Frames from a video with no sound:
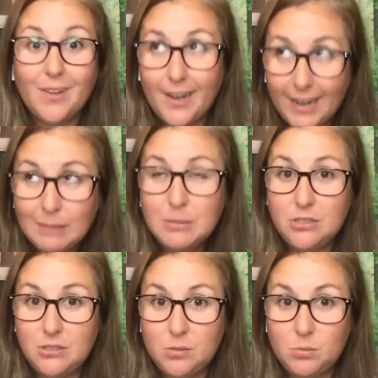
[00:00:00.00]
I
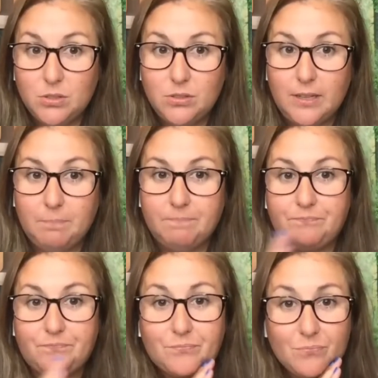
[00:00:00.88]
absolutely will do them,
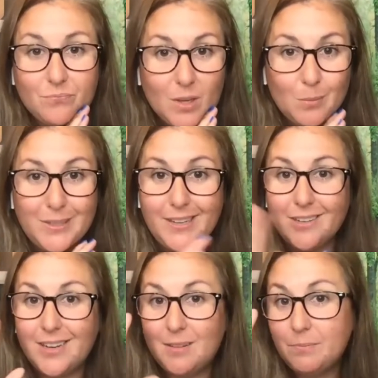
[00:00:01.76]
but they
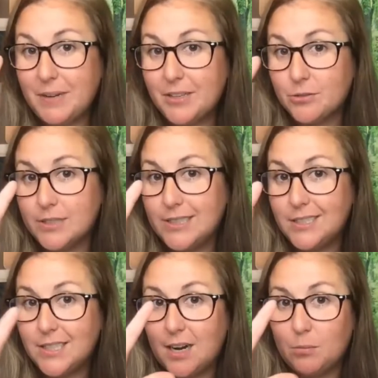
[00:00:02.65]
are not my
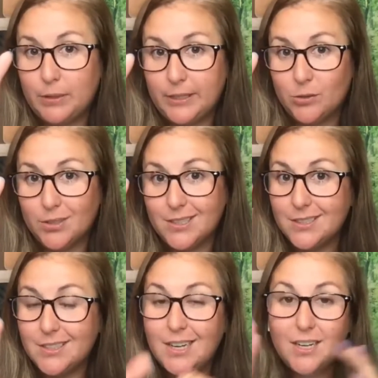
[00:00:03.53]
3 top priorities.